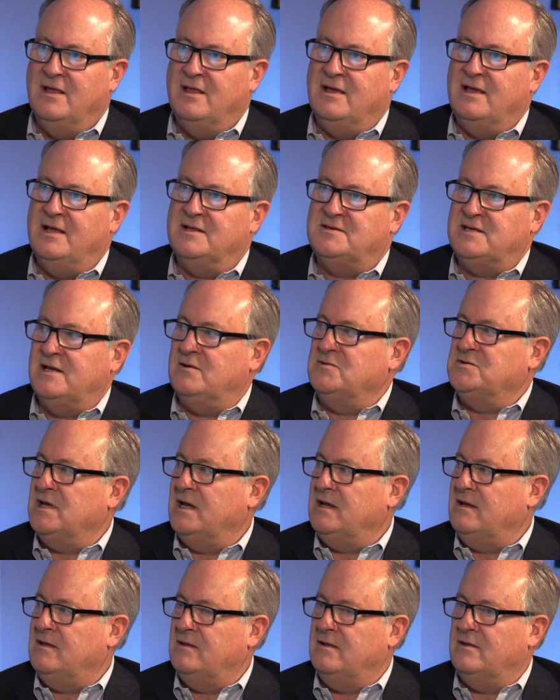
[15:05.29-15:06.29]
It sounds
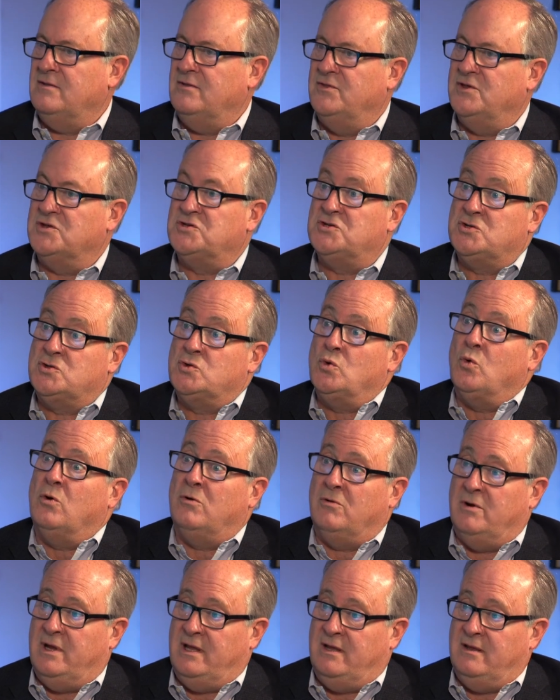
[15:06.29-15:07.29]
like the
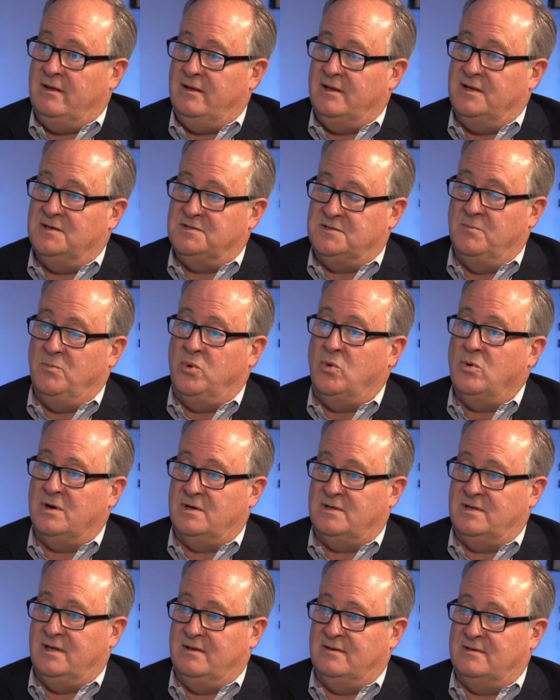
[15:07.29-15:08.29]
story is
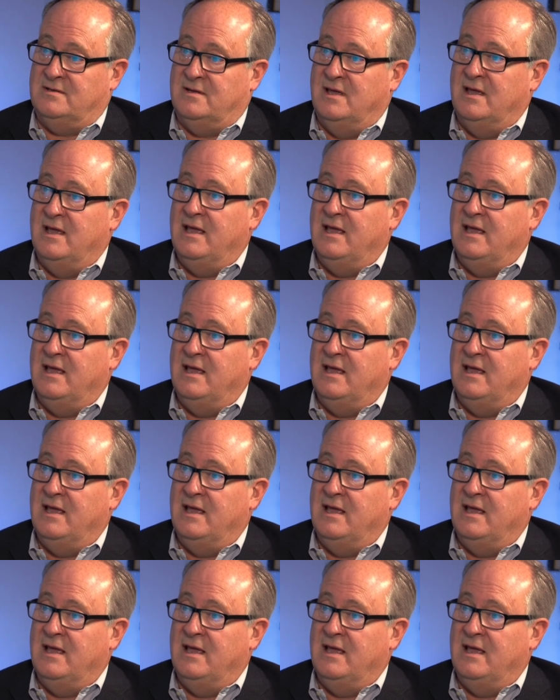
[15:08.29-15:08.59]
important.